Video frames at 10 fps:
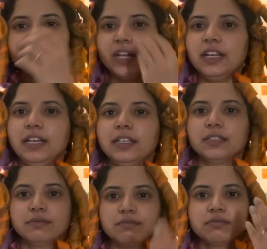like
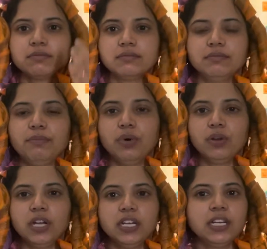
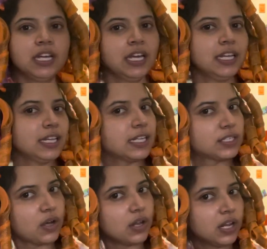pull it, that's
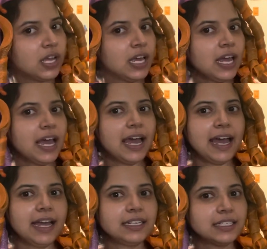all,
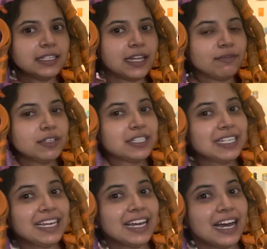and then we'll
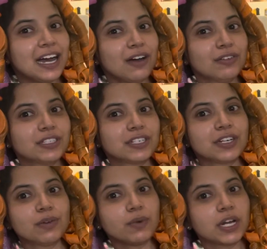see how it's
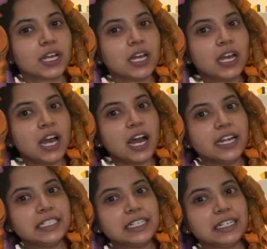gonna work. I
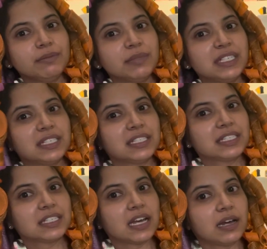did miss
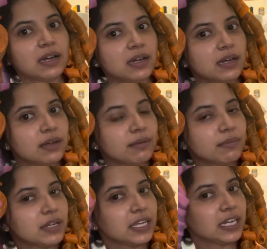
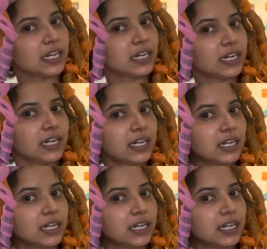some hair,